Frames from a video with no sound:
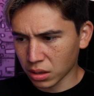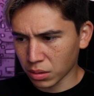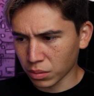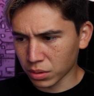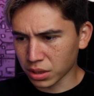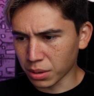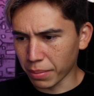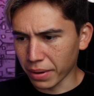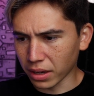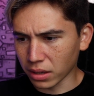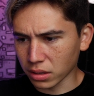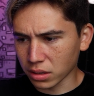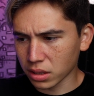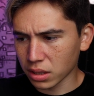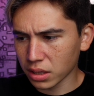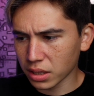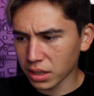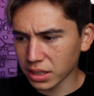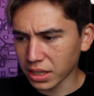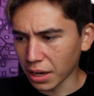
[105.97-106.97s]
What's the bells?
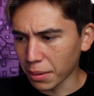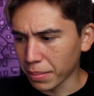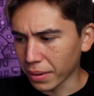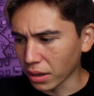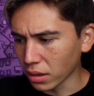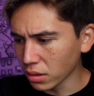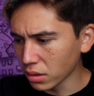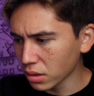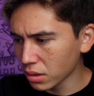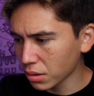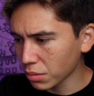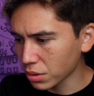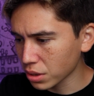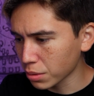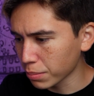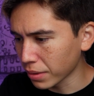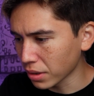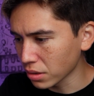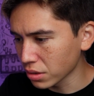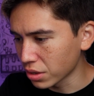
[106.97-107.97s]
Is that a bell? What's the
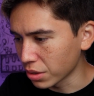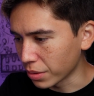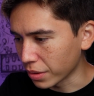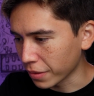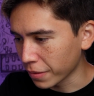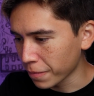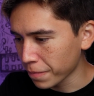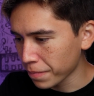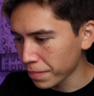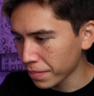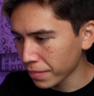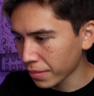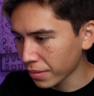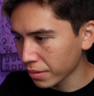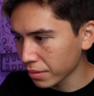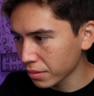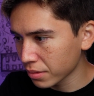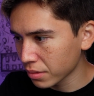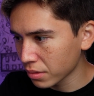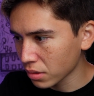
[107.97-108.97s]
bells doing?
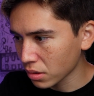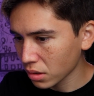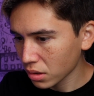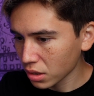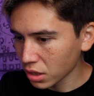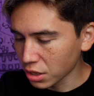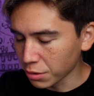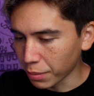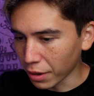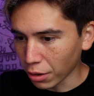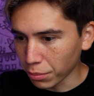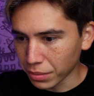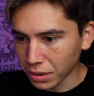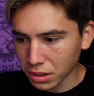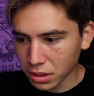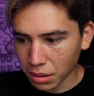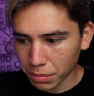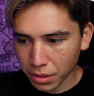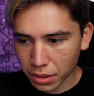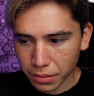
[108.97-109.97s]
Does a bell mean
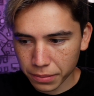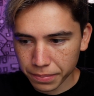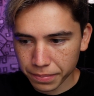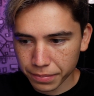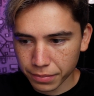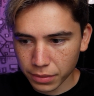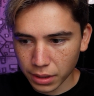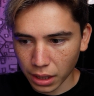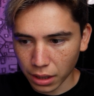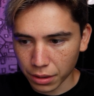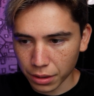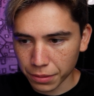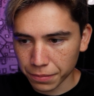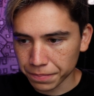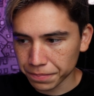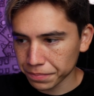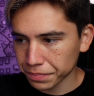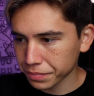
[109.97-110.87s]
something? I don't know.